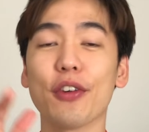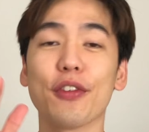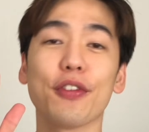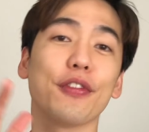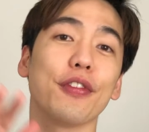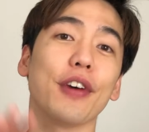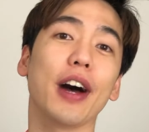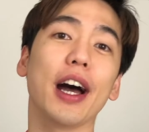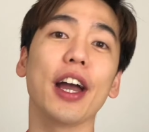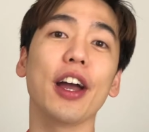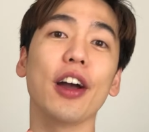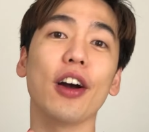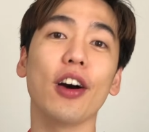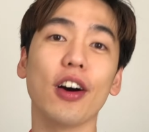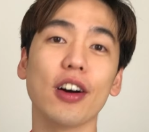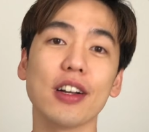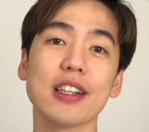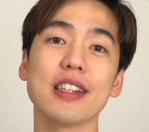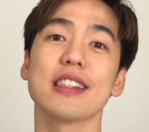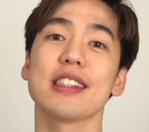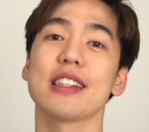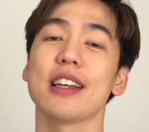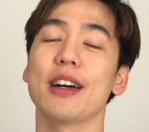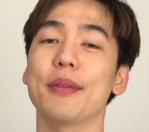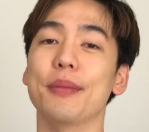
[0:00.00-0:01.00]
fire hot
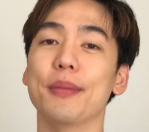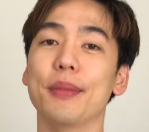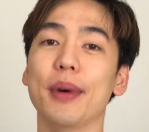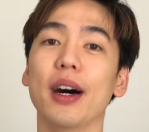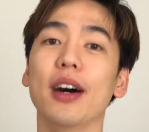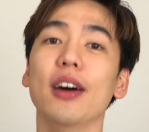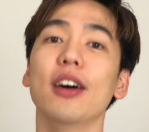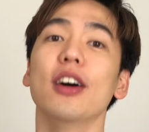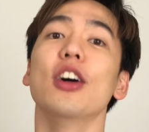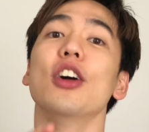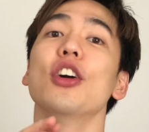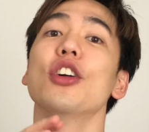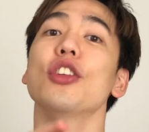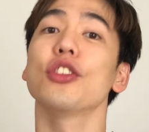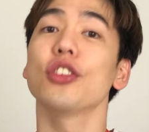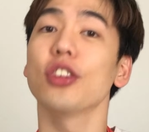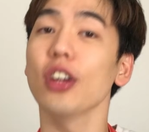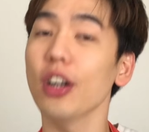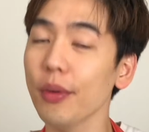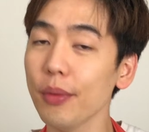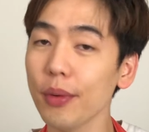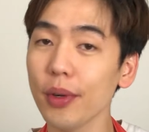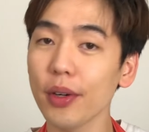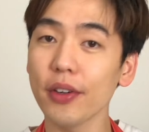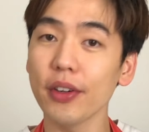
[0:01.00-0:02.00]
sambal, don't
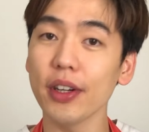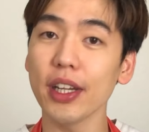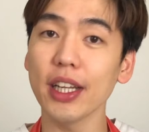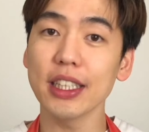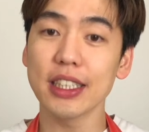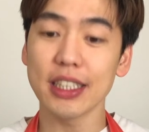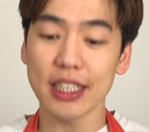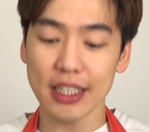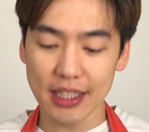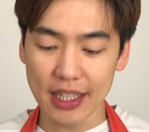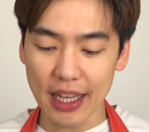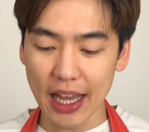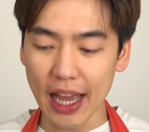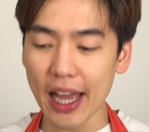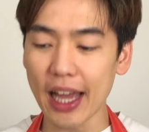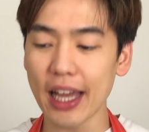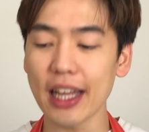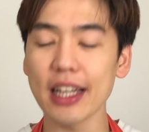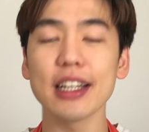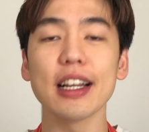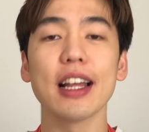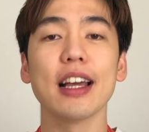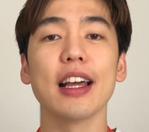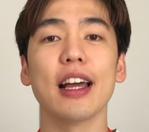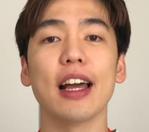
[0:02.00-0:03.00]
worry, just add
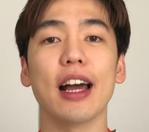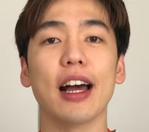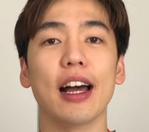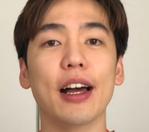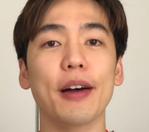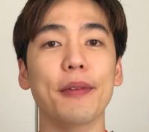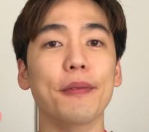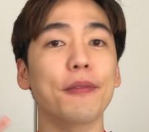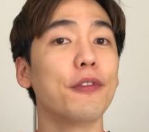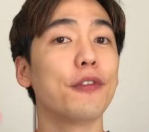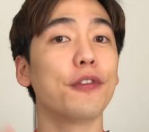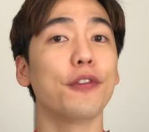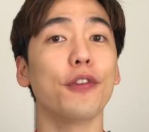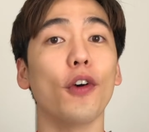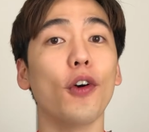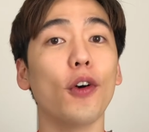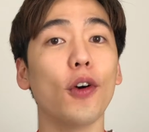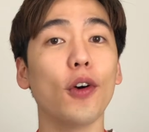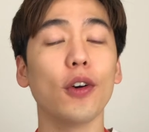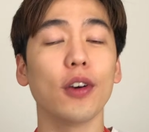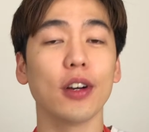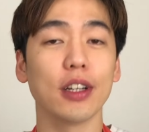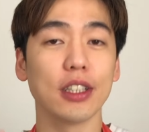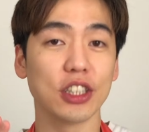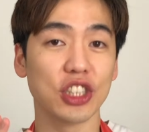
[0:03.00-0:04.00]

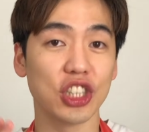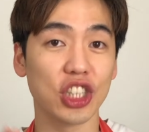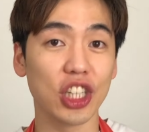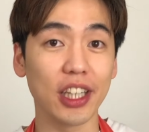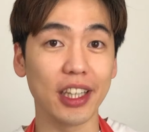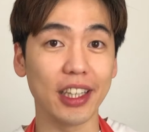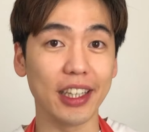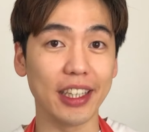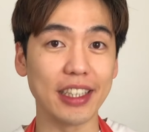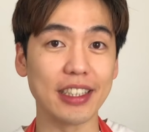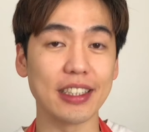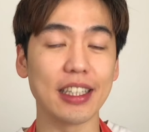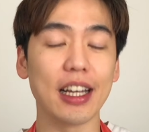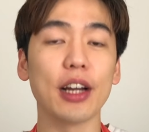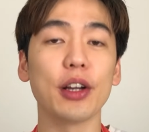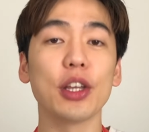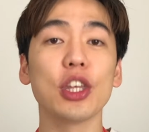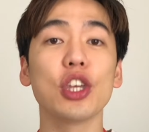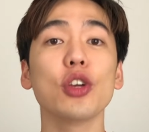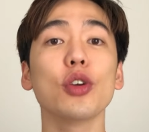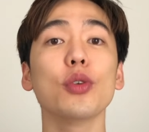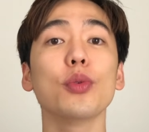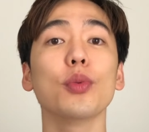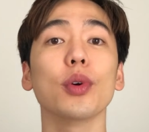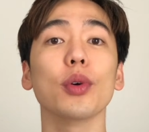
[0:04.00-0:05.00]
4 chilies. You
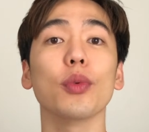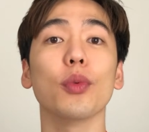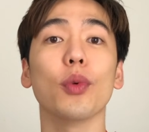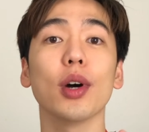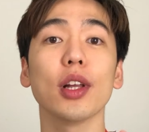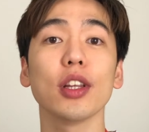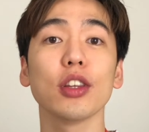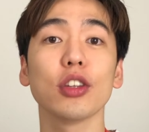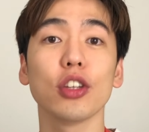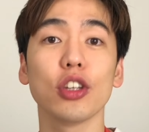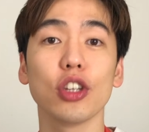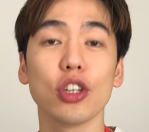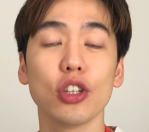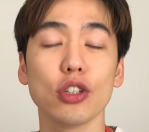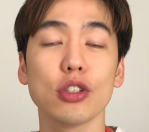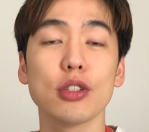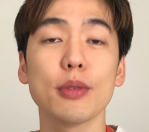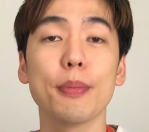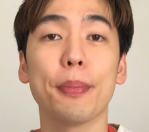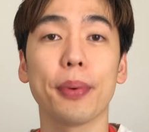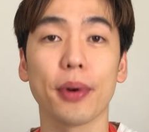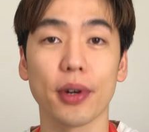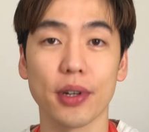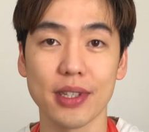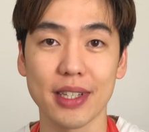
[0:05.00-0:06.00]
would want to use
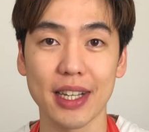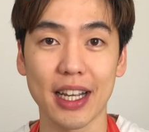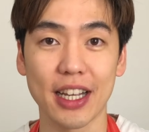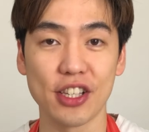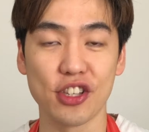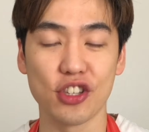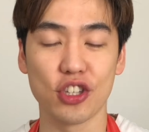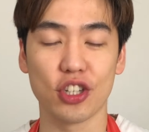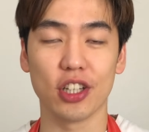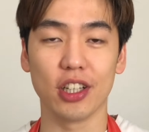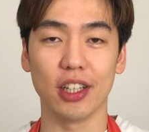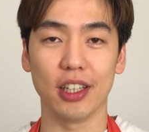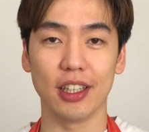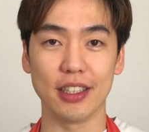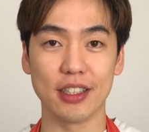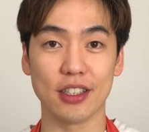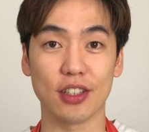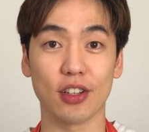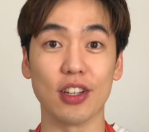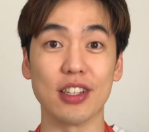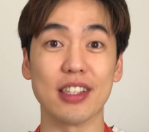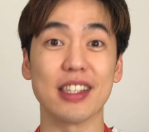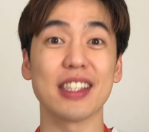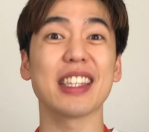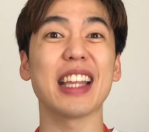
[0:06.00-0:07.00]
bird's eye chilies because
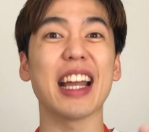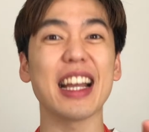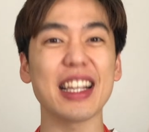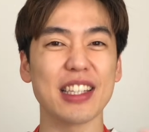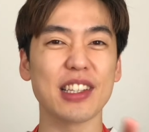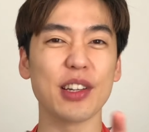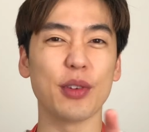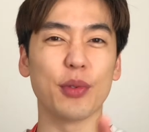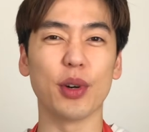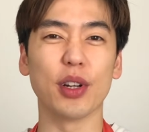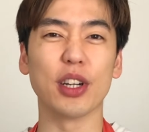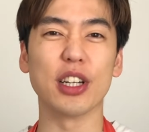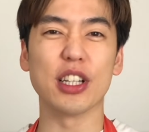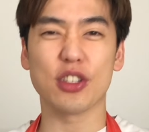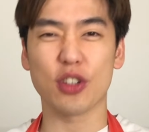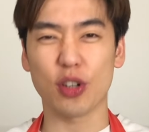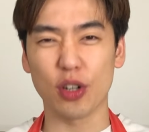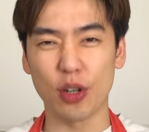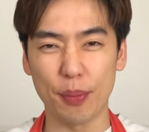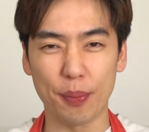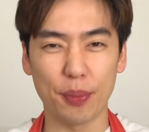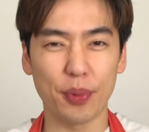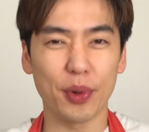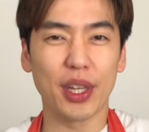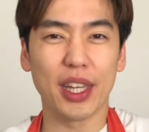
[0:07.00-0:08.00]
that's the one that's going to
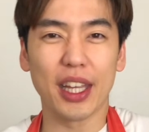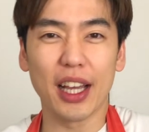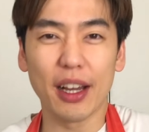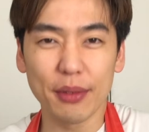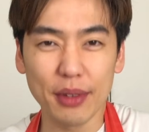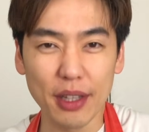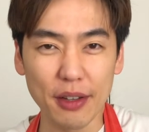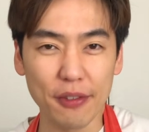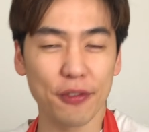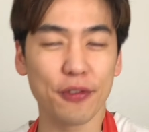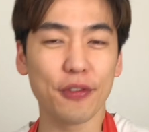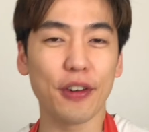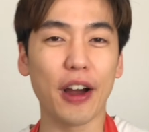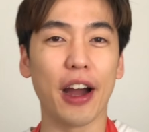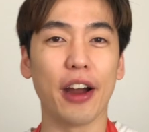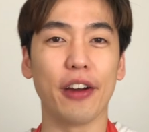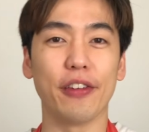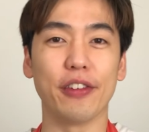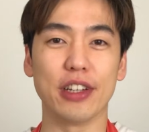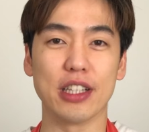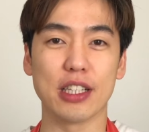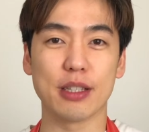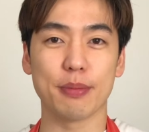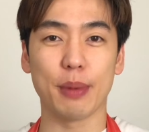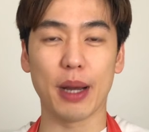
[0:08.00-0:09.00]
bring out the fiery
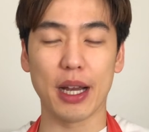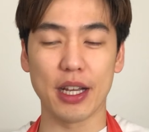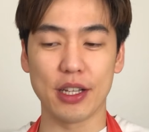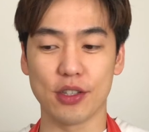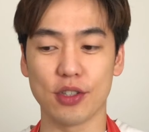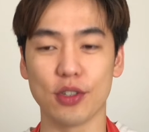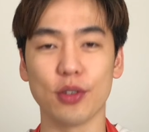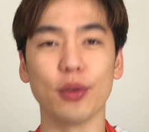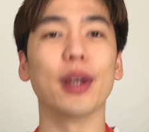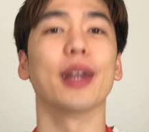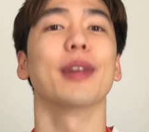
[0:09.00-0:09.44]
spice to it.